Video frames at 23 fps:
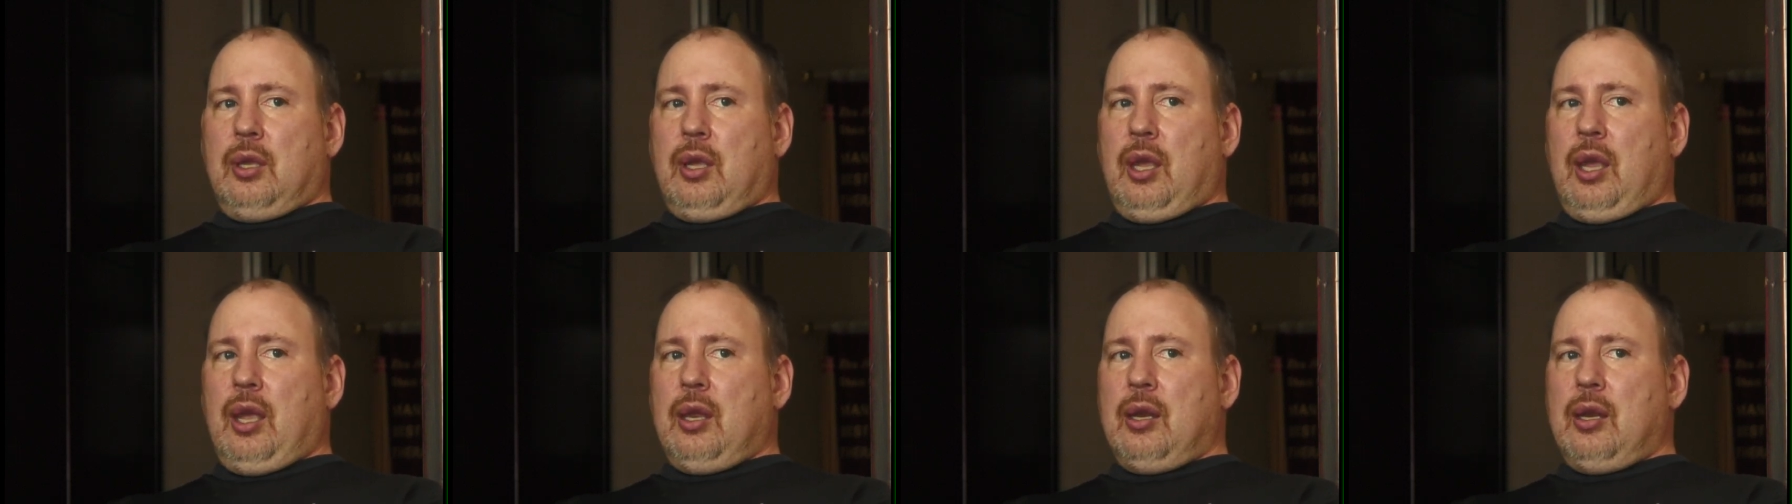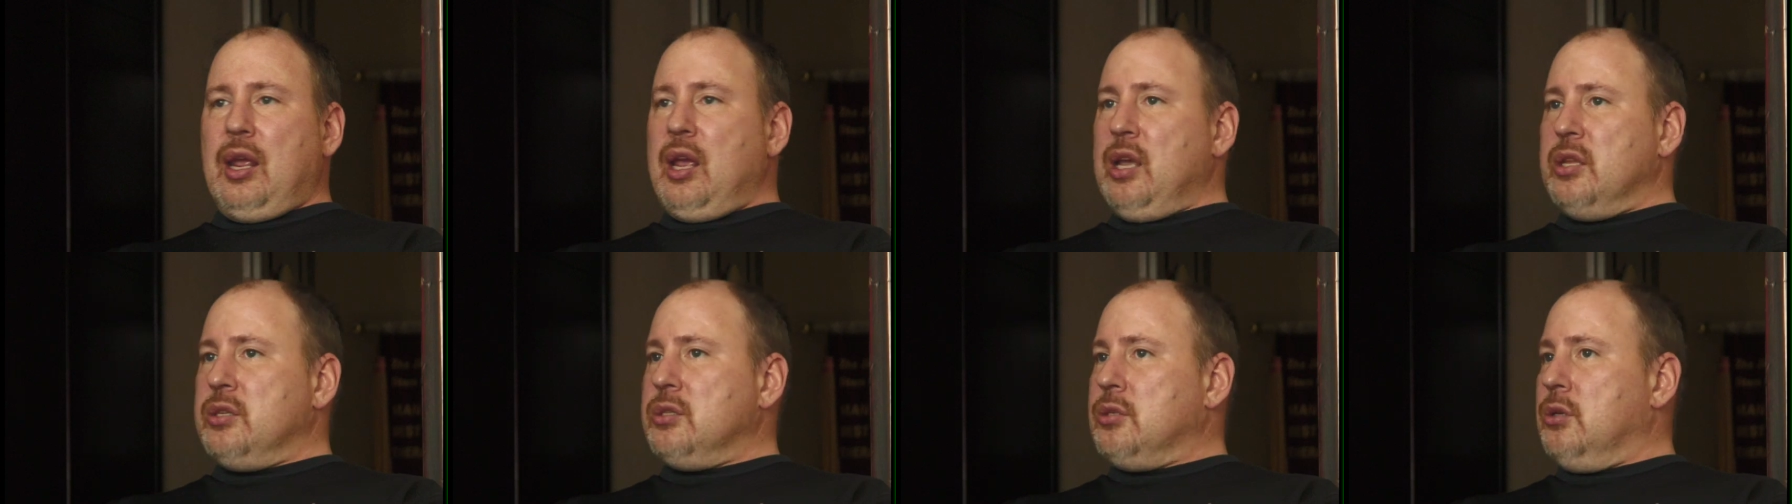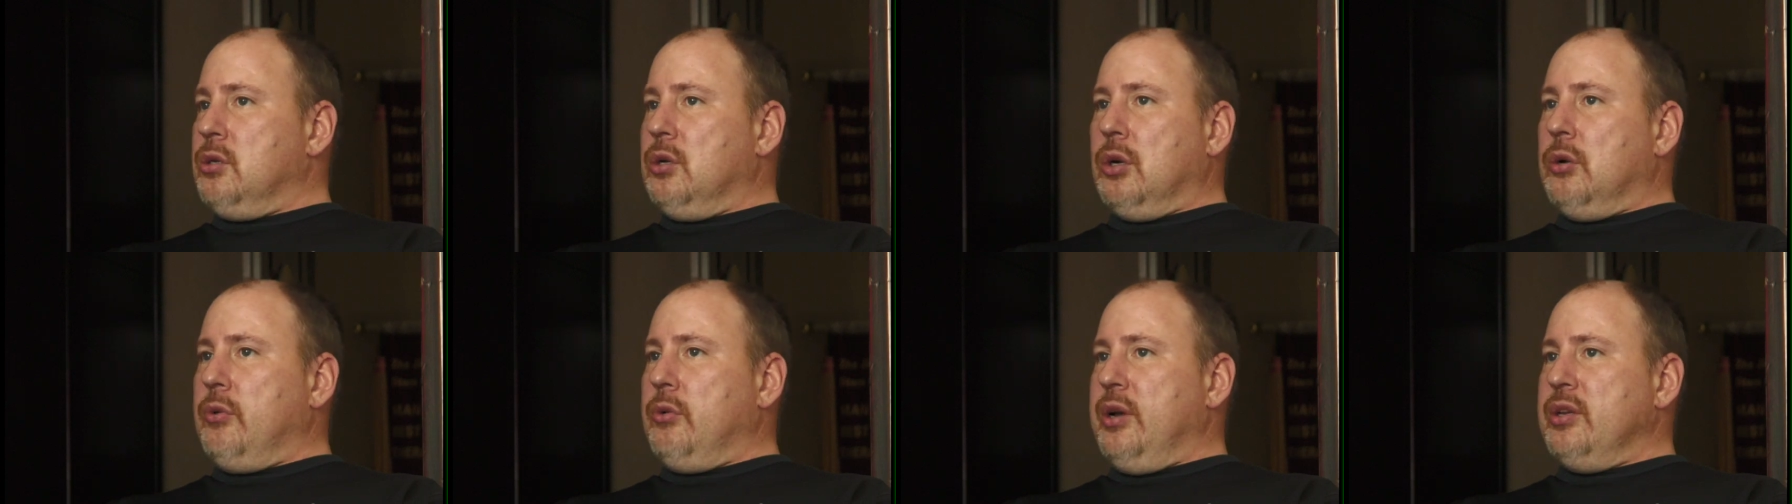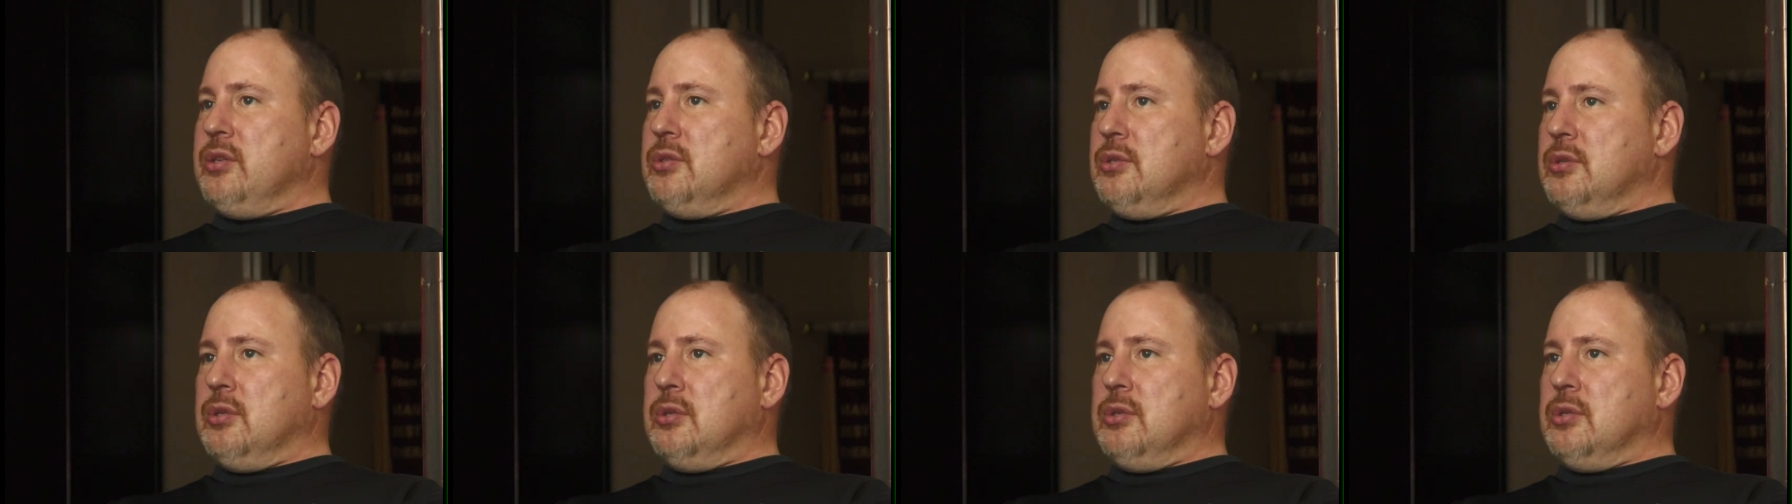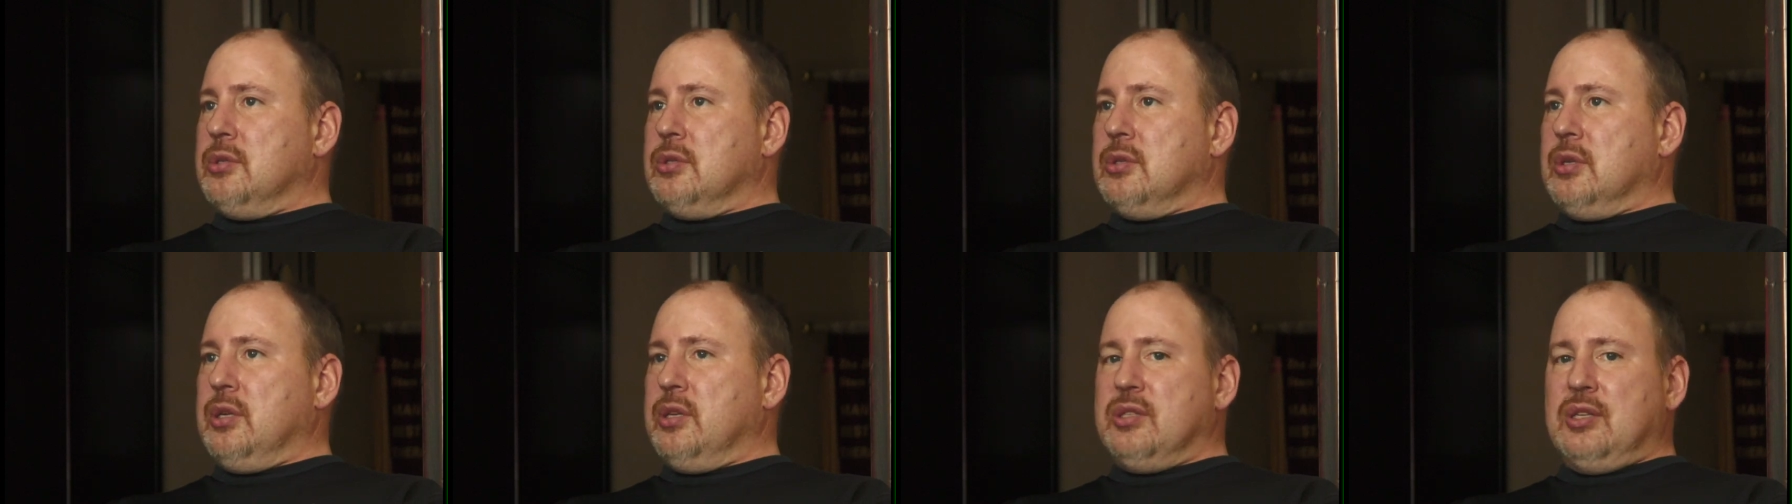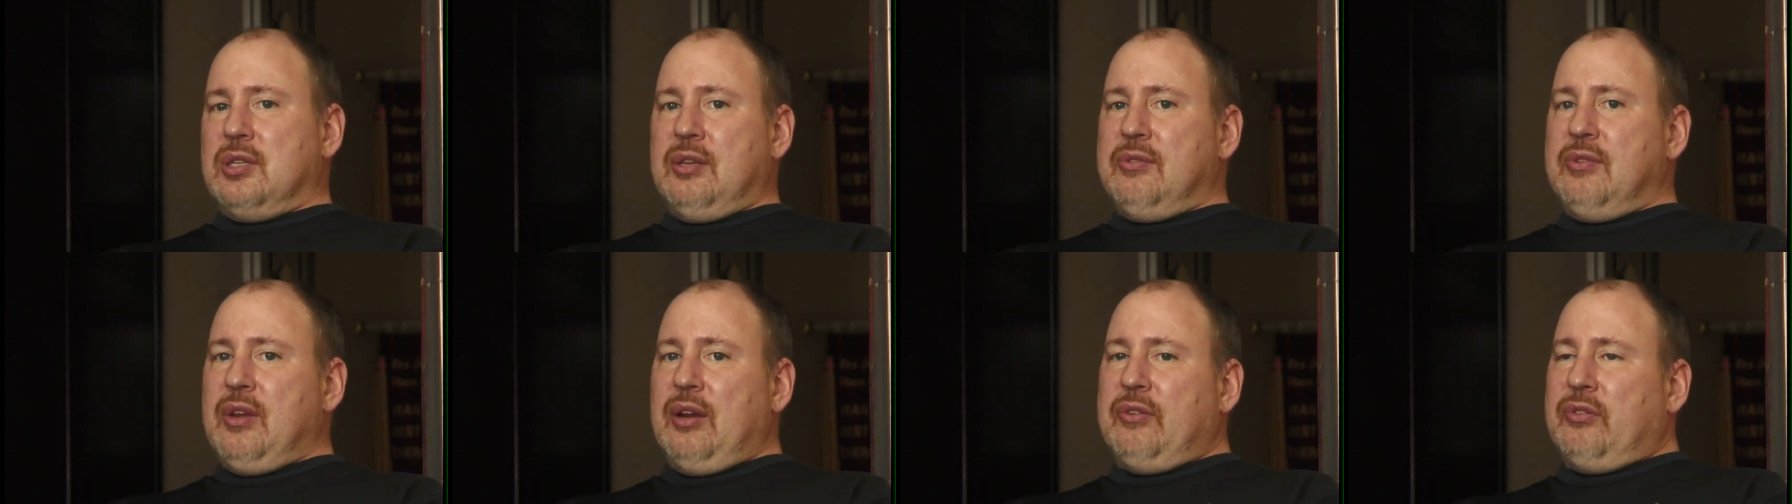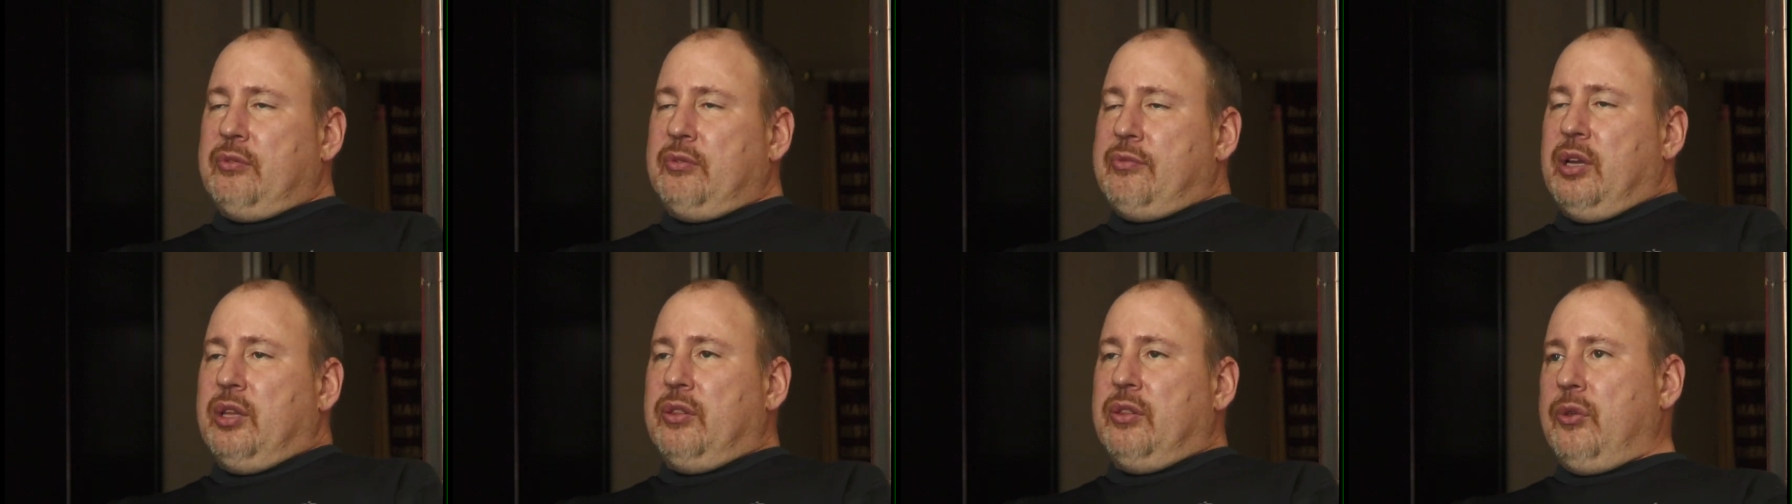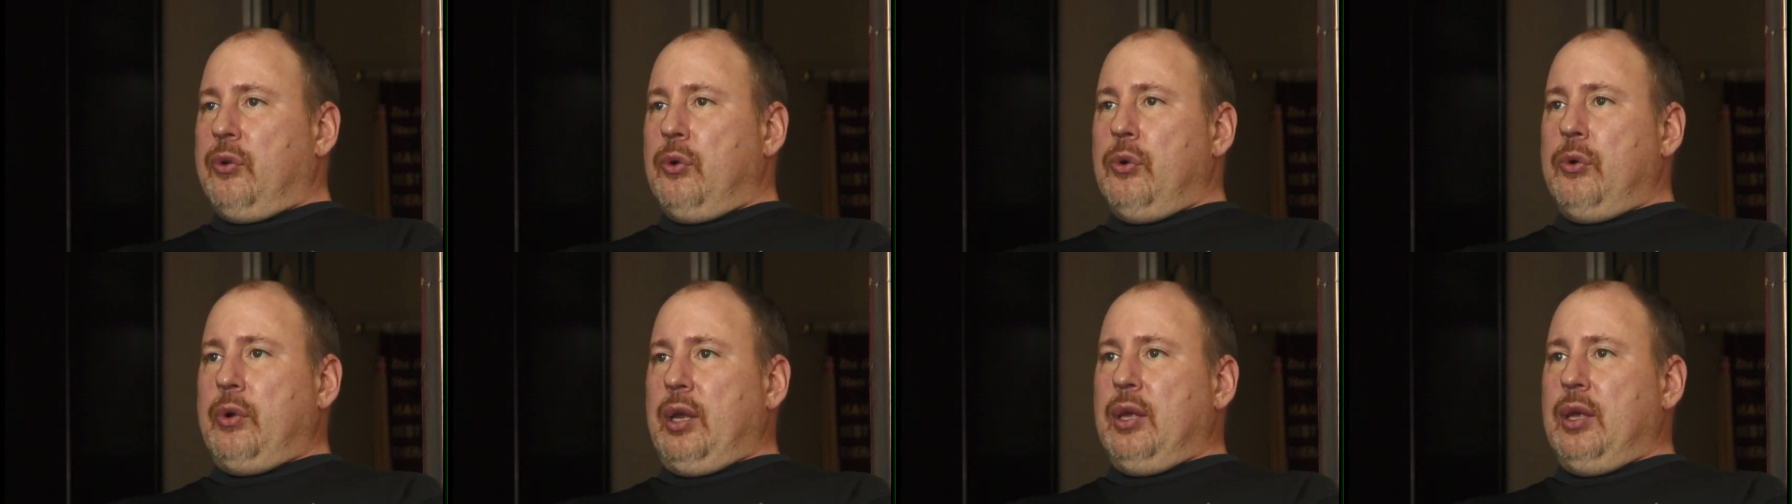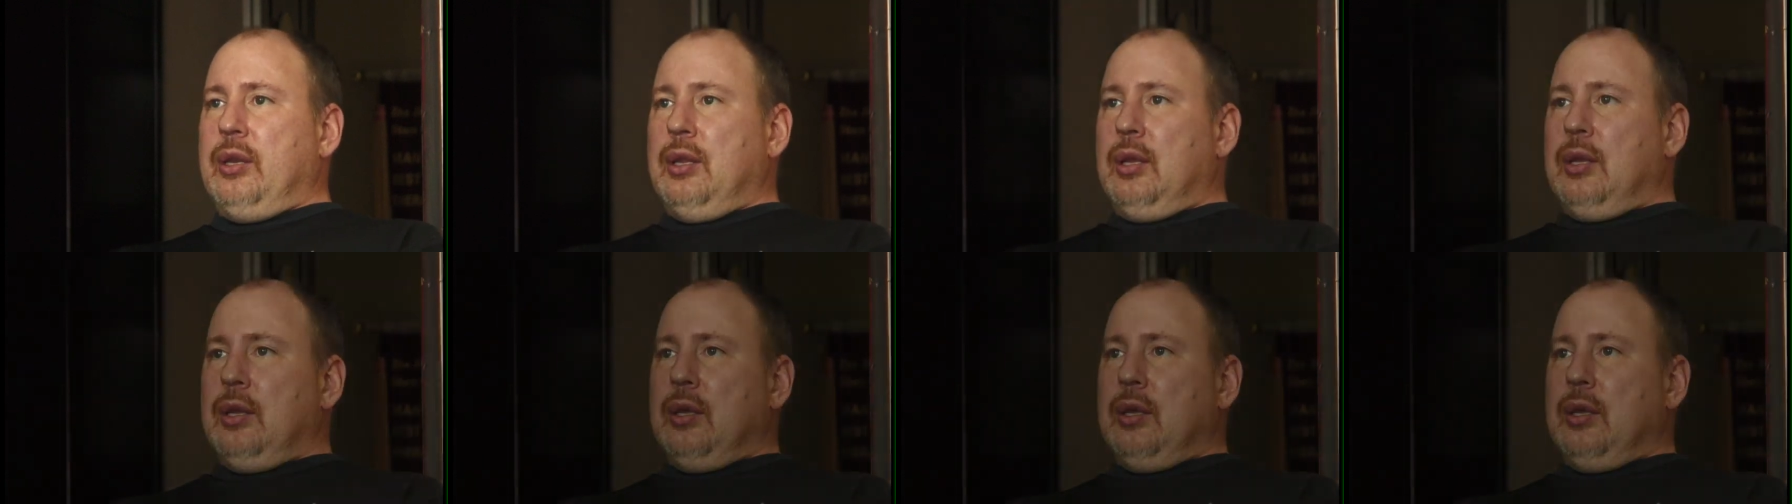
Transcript: can answer your questions because they've never been through it.